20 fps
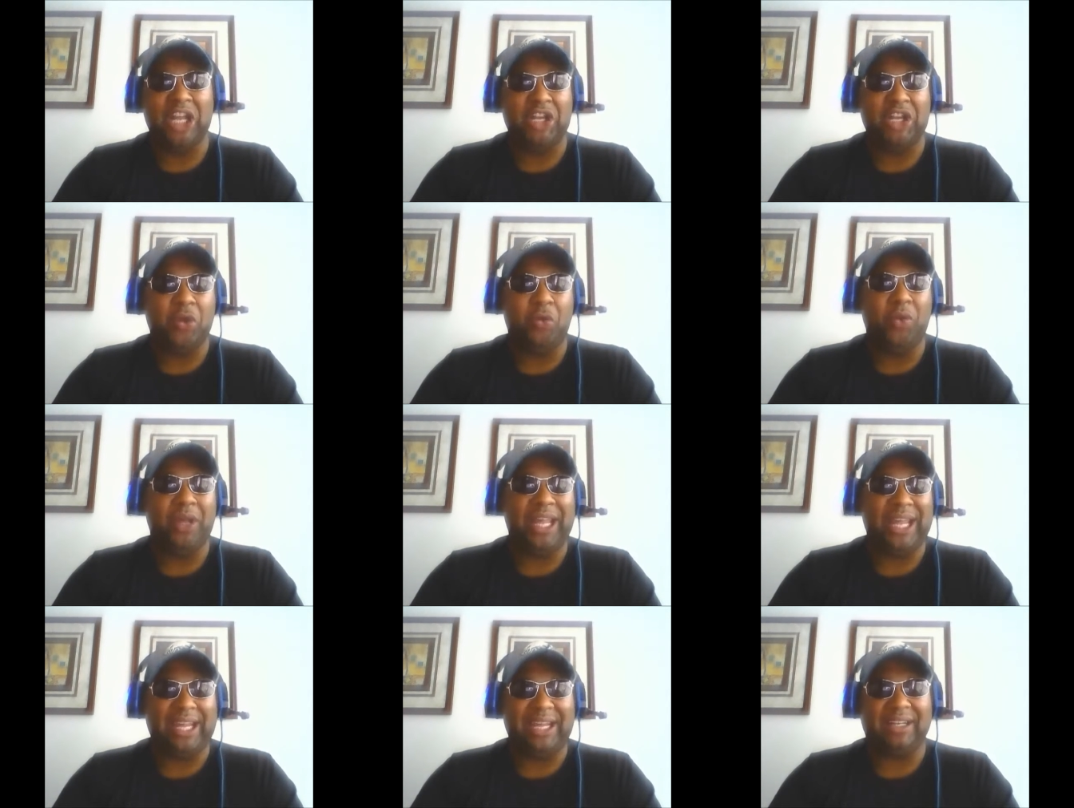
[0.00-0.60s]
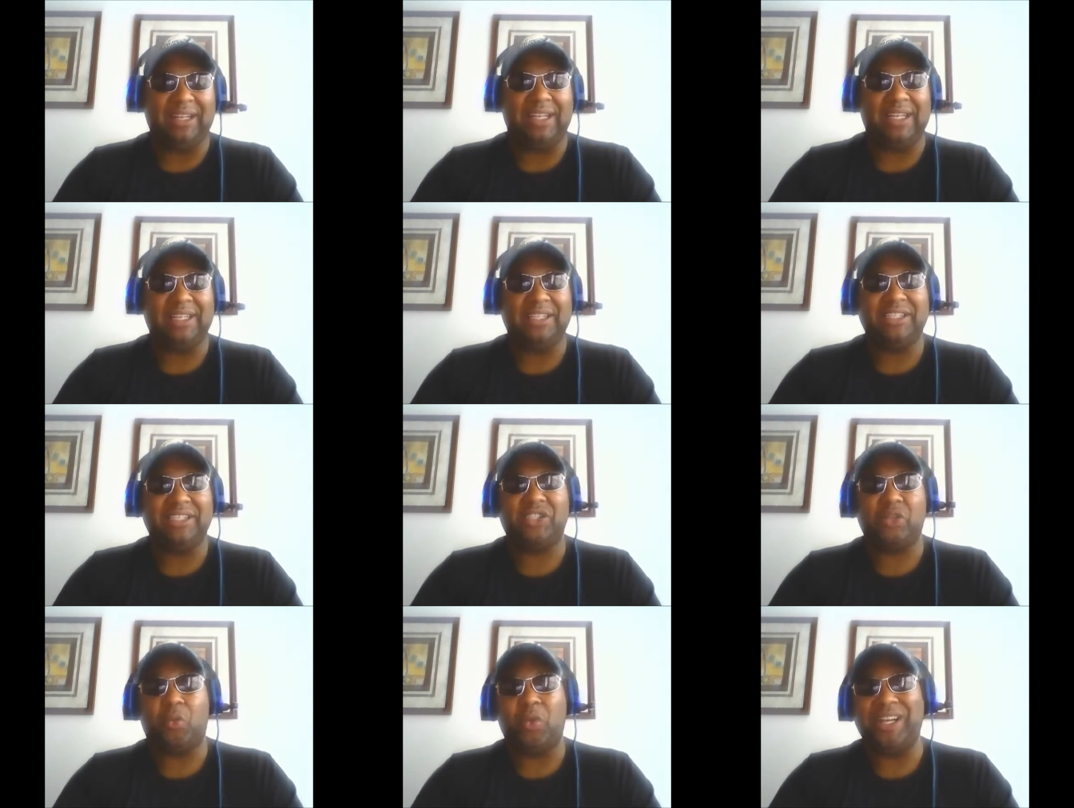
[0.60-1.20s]
New
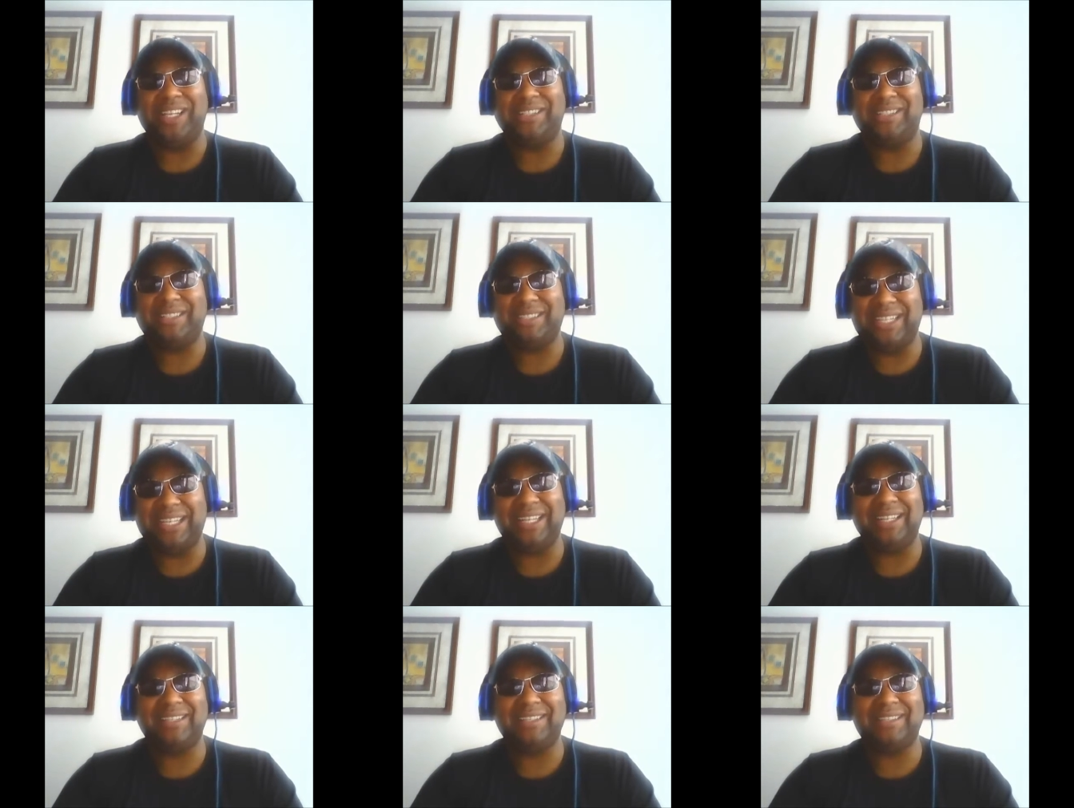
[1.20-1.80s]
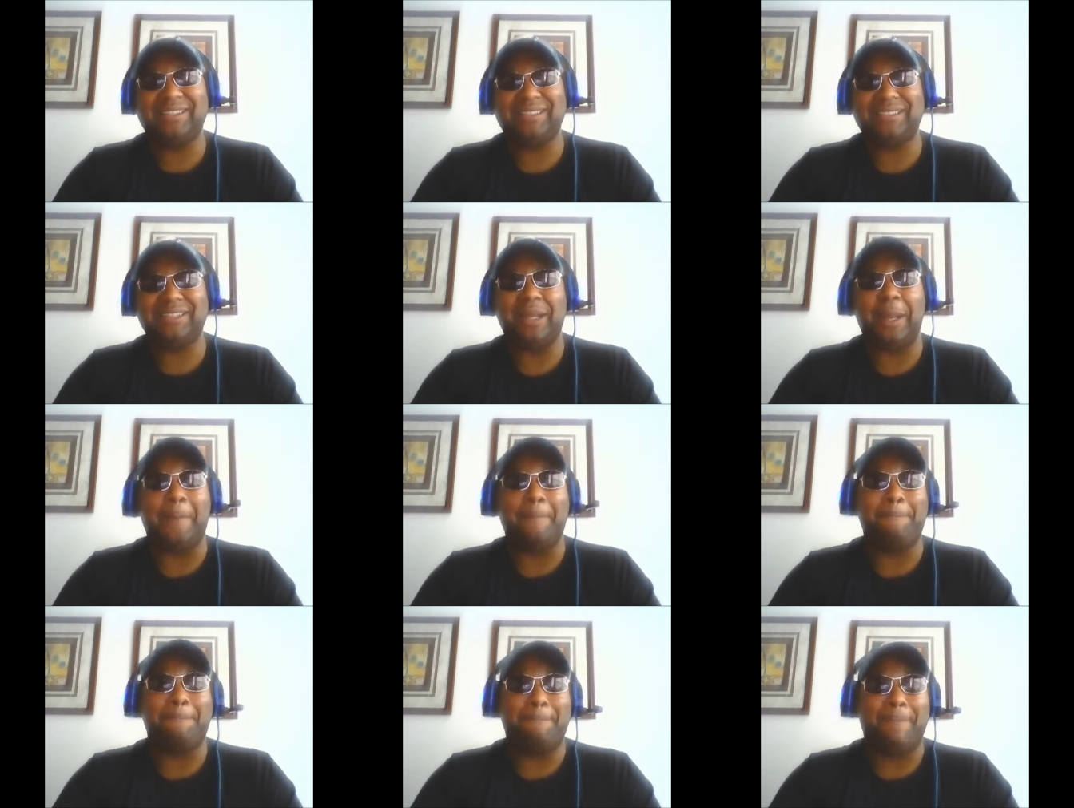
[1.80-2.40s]
England 26,
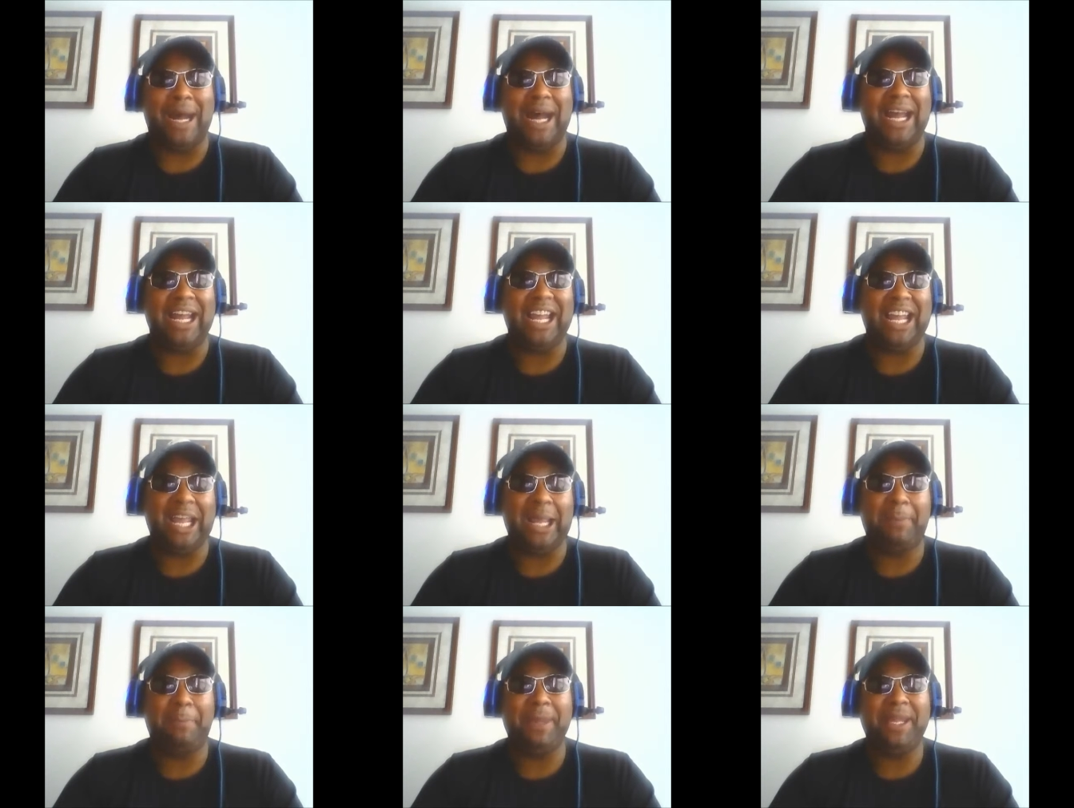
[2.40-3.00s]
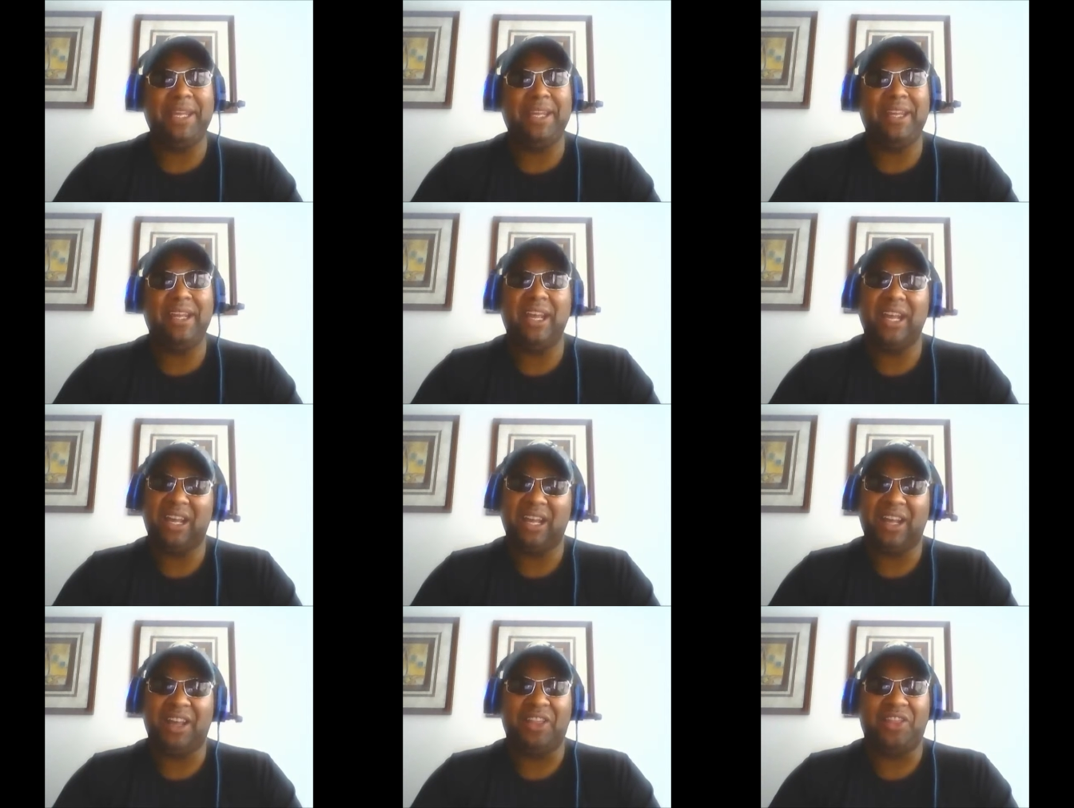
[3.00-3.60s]
Miami
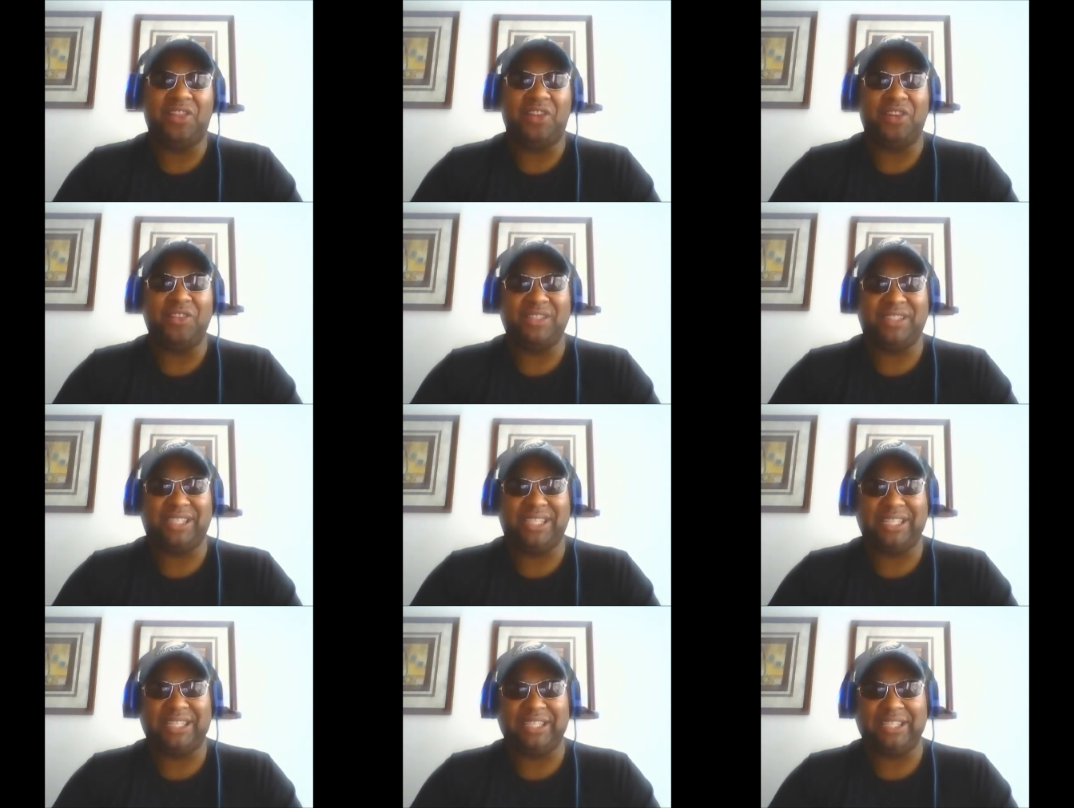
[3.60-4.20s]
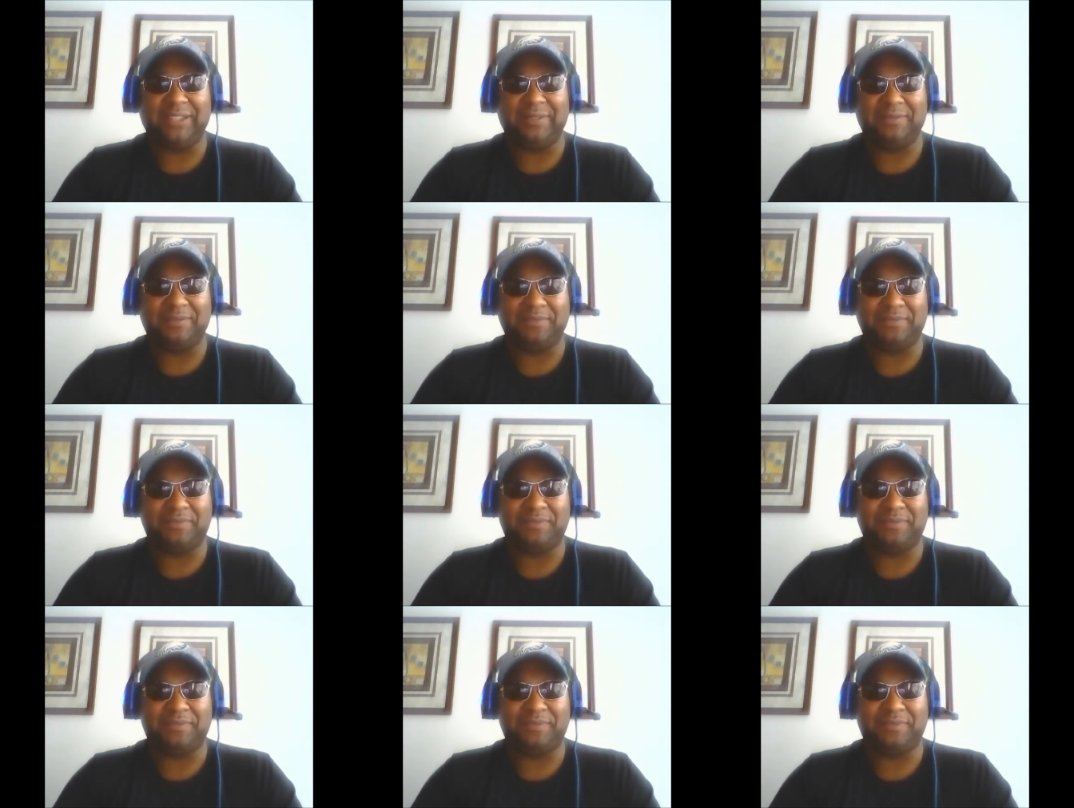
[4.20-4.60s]
13.